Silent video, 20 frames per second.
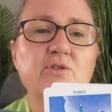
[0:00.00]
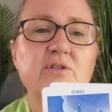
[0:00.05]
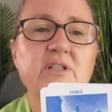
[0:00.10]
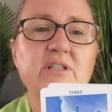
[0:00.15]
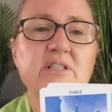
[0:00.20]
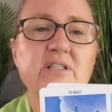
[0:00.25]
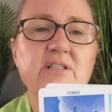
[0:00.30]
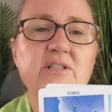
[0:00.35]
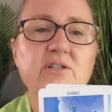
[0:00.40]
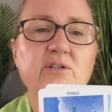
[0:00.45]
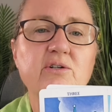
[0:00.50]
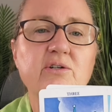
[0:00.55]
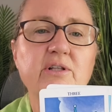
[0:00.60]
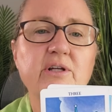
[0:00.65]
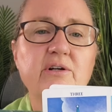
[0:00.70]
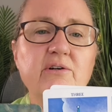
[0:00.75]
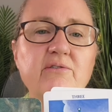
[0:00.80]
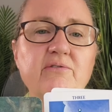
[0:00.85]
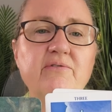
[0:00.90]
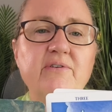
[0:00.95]
This is a
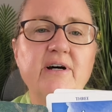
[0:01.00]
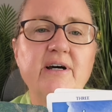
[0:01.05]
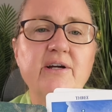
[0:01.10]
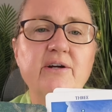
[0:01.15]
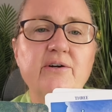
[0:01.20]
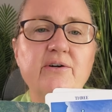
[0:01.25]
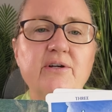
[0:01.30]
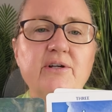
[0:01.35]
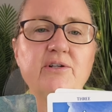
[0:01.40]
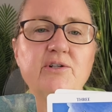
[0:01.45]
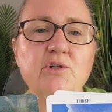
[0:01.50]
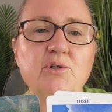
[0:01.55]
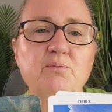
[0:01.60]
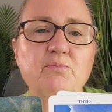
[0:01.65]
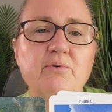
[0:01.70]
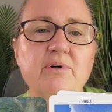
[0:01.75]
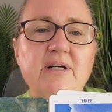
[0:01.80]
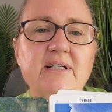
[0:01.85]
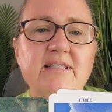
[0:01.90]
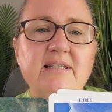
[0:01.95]
clarifier in your
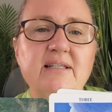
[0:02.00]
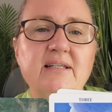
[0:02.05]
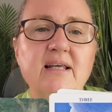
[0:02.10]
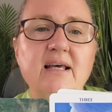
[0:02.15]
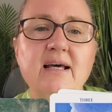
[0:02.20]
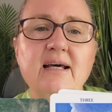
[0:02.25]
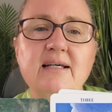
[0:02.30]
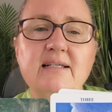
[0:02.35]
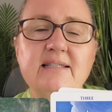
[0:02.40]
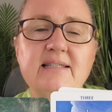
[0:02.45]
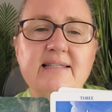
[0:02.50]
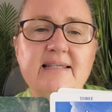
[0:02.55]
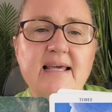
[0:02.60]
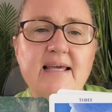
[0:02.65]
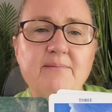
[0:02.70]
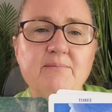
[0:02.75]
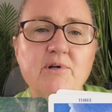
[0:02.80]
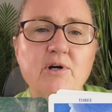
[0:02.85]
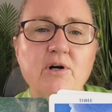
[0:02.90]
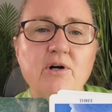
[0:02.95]
present.
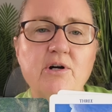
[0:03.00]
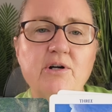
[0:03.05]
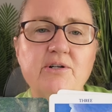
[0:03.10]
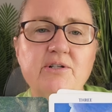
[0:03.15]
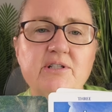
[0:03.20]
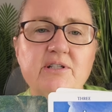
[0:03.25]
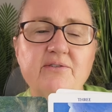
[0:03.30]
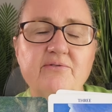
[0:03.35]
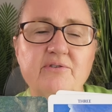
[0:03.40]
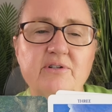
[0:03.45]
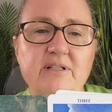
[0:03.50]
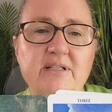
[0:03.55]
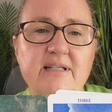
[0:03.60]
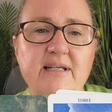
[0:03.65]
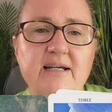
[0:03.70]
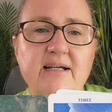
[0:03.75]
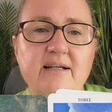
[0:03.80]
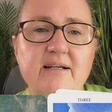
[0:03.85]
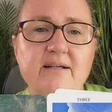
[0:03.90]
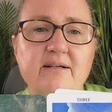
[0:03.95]
Same card, different
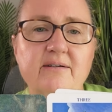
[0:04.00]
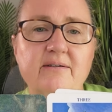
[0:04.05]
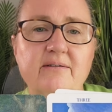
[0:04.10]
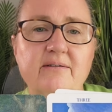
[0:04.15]
deck.